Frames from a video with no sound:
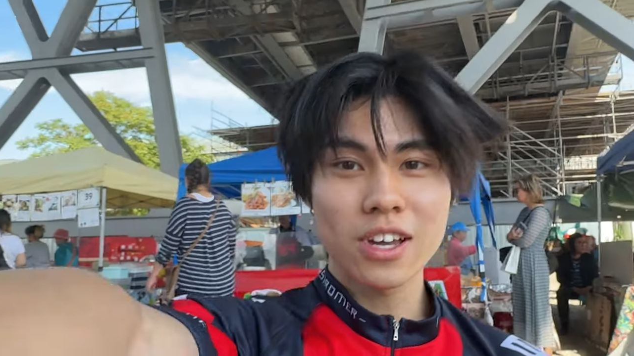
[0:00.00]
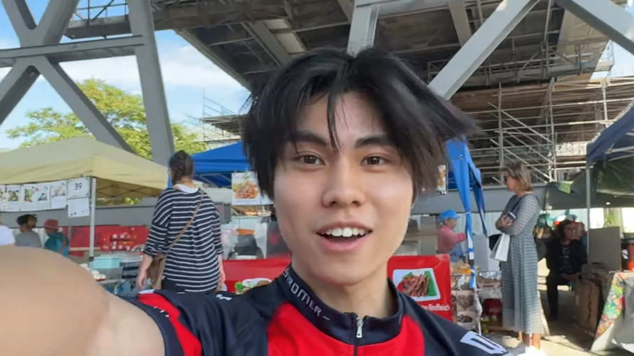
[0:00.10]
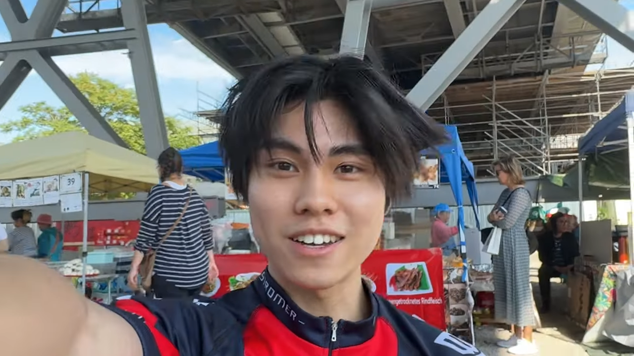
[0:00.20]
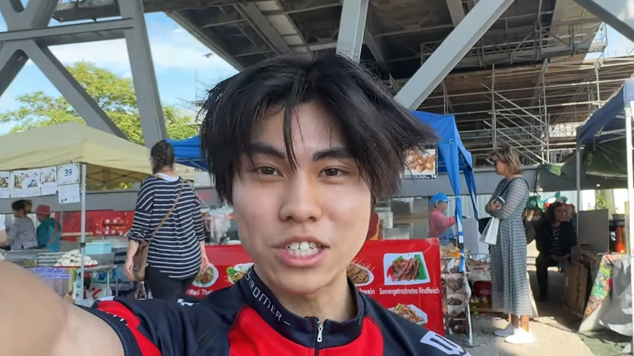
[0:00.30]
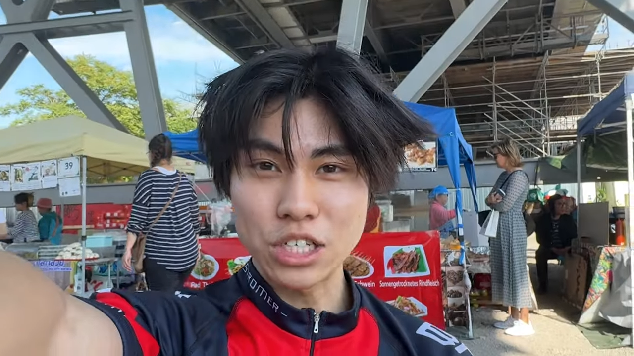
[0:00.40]

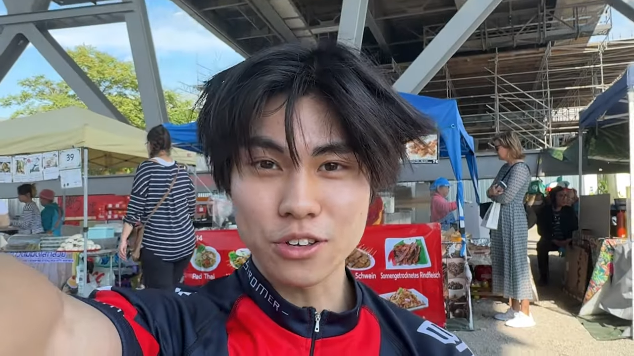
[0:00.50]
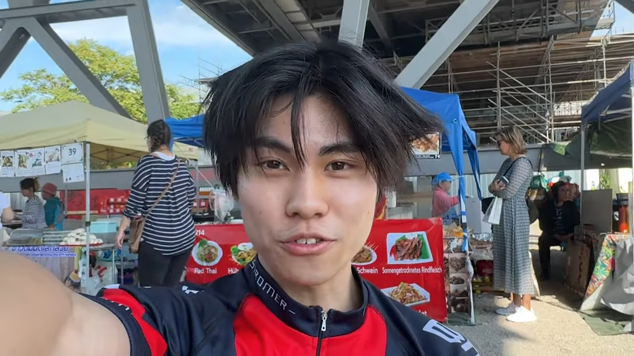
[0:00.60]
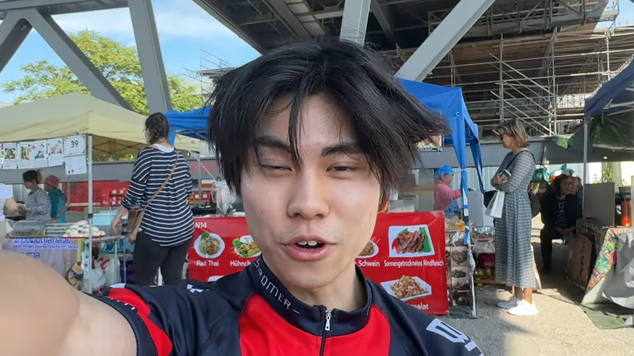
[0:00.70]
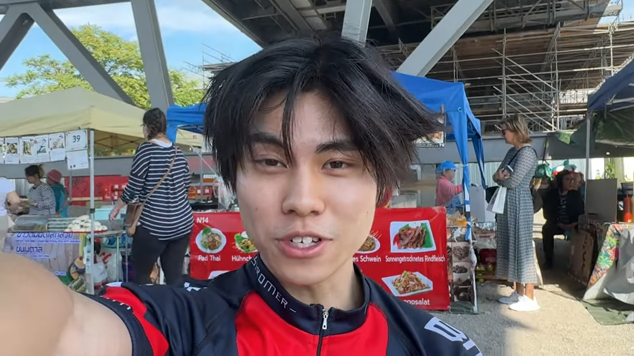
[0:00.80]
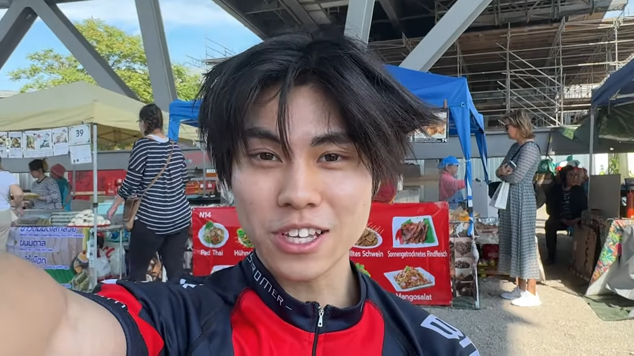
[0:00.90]
Guys, this is the
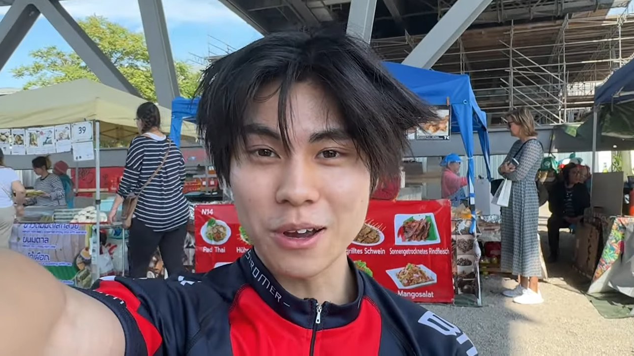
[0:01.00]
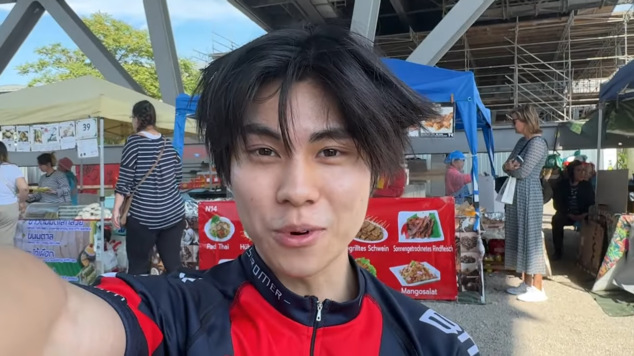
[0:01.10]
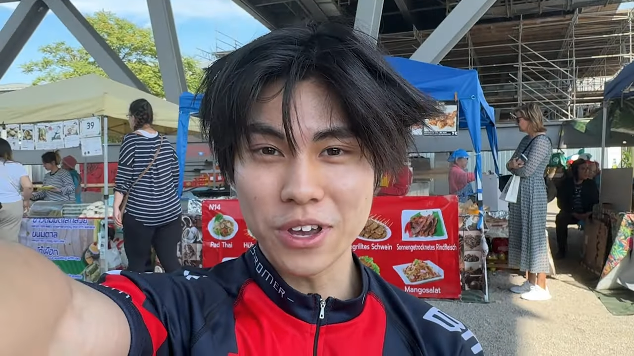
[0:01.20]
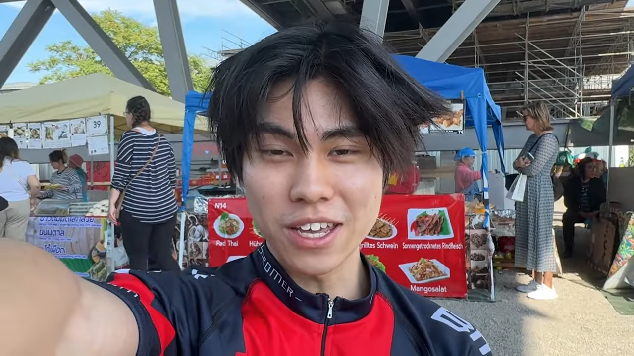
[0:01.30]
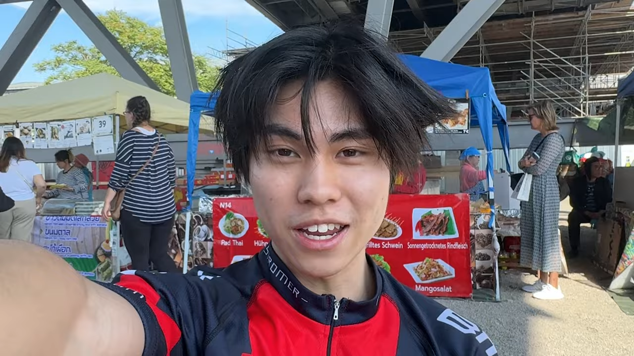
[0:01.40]
first time
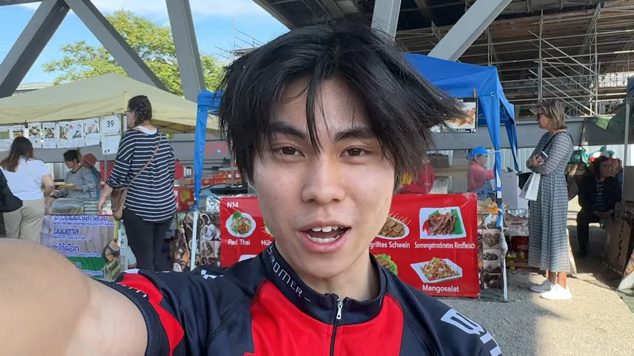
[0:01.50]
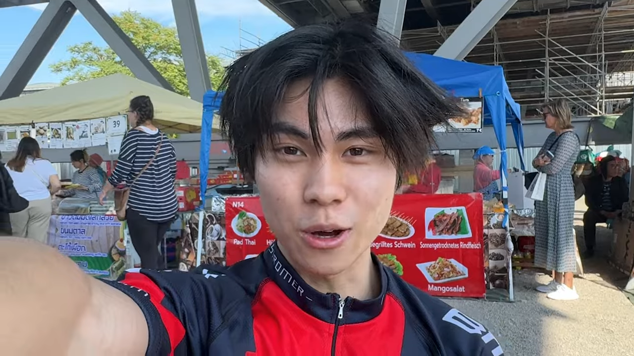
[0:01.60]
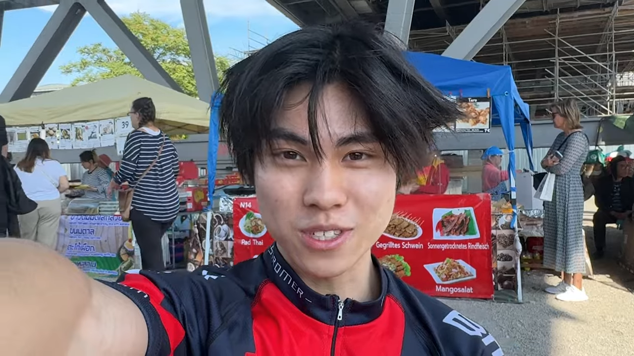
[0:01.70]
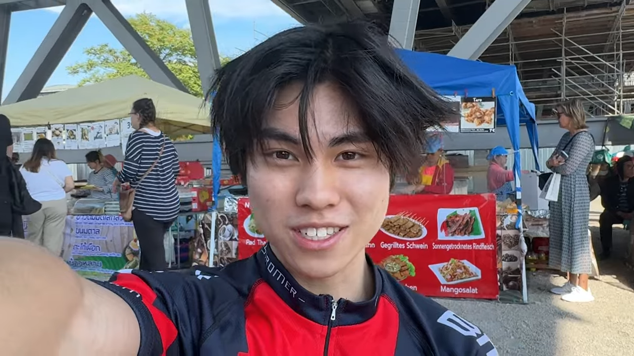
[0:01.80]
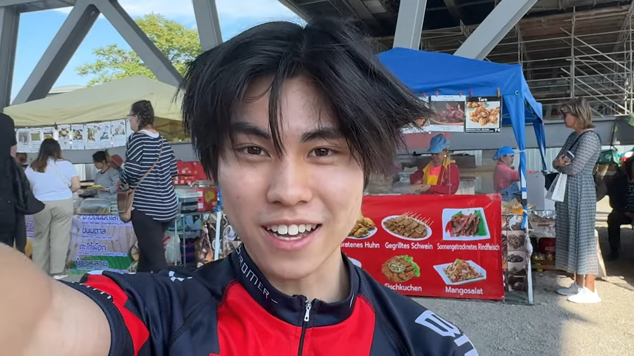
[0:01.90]
we're eating
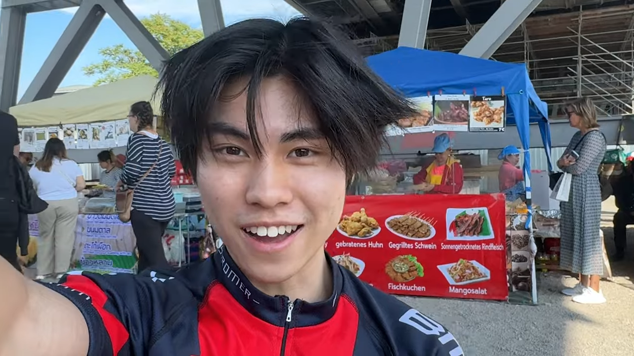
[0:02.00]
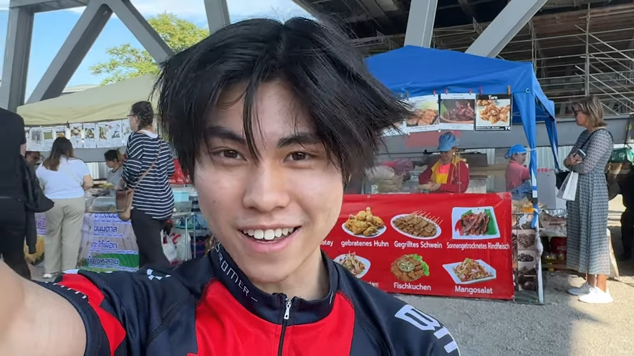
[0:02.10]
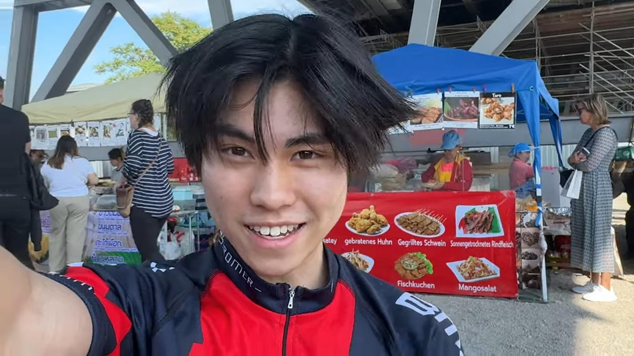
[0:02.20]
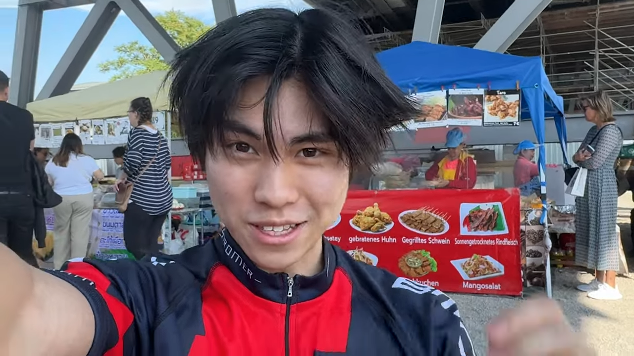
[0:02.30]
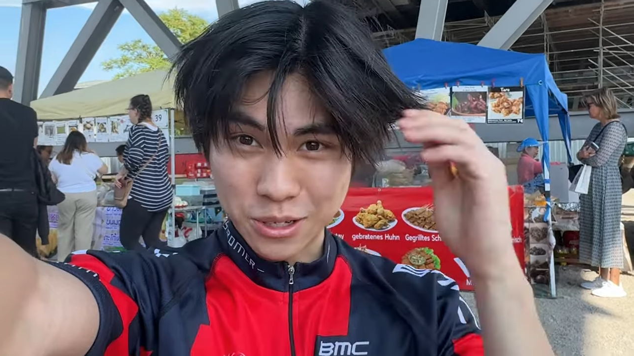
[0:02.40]

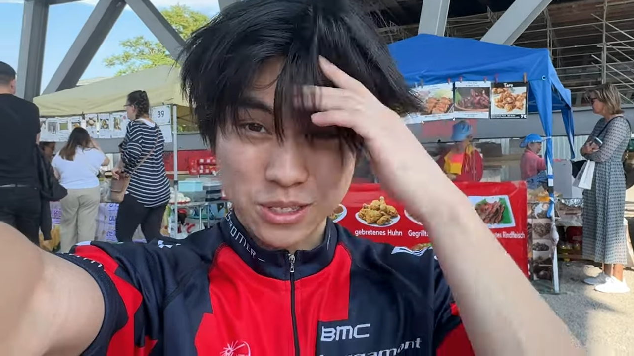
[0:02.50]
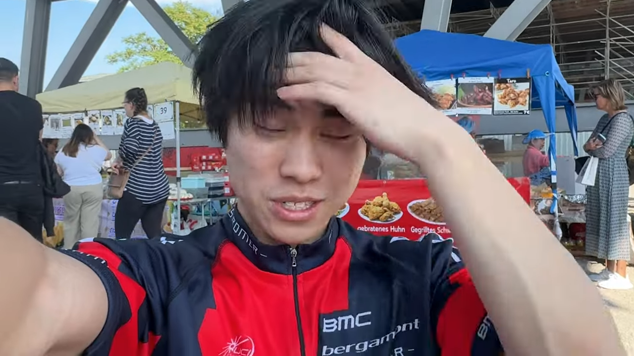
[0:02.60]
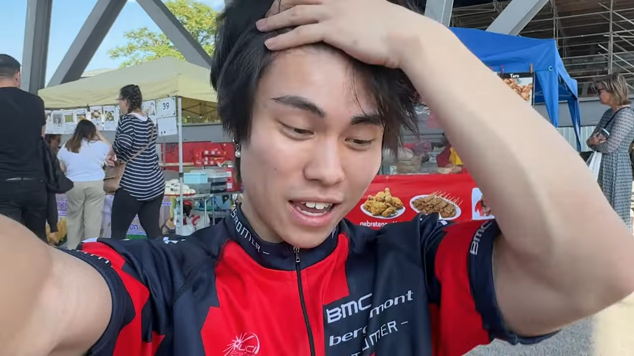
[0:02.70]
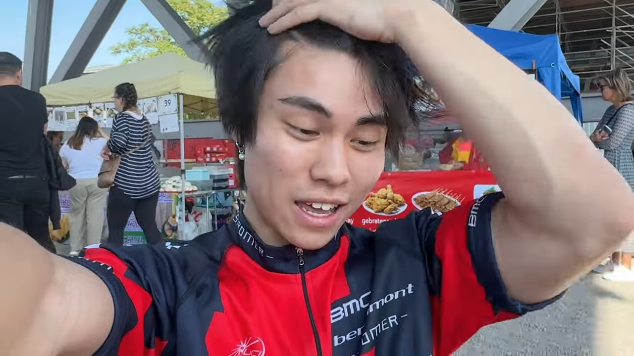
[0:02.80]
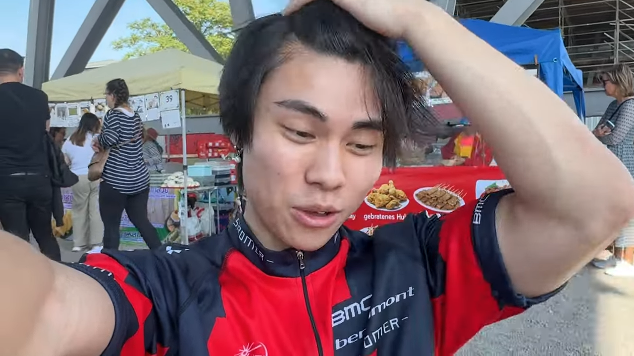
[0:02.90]
outside and not
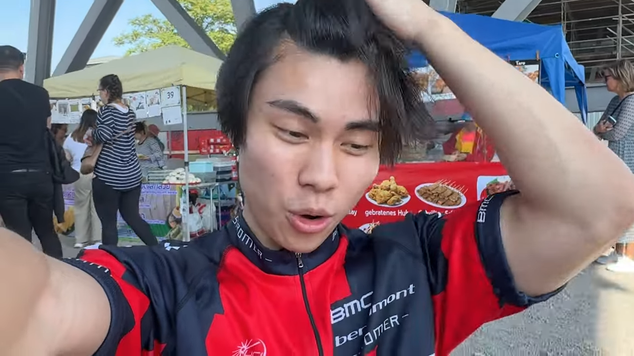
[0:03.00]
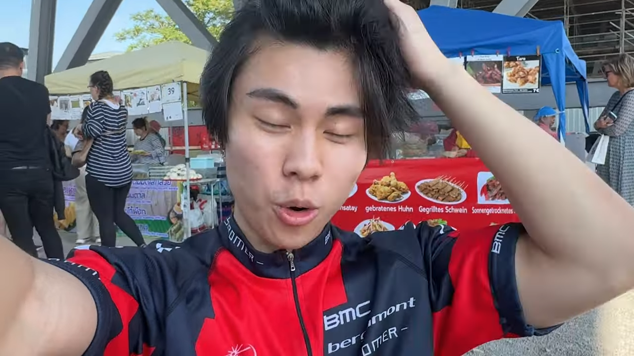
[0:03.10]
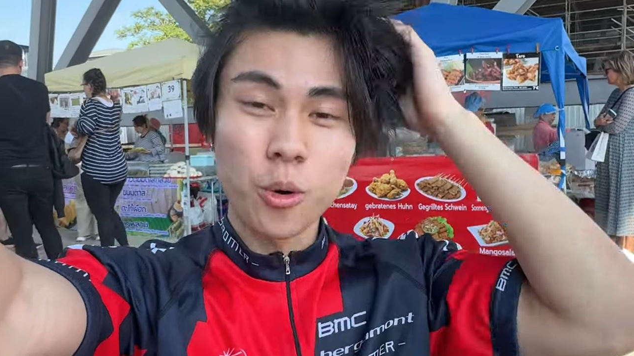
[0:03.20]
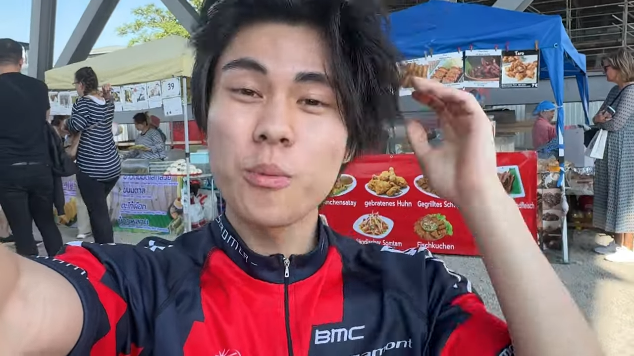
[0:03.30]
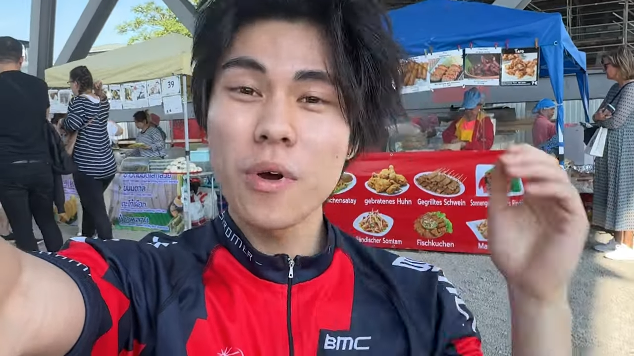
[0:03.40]
at
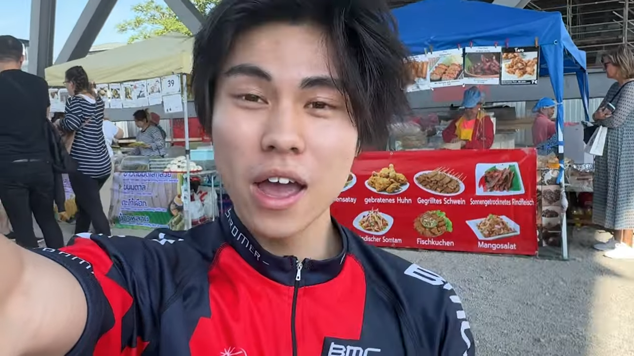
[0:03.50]
home.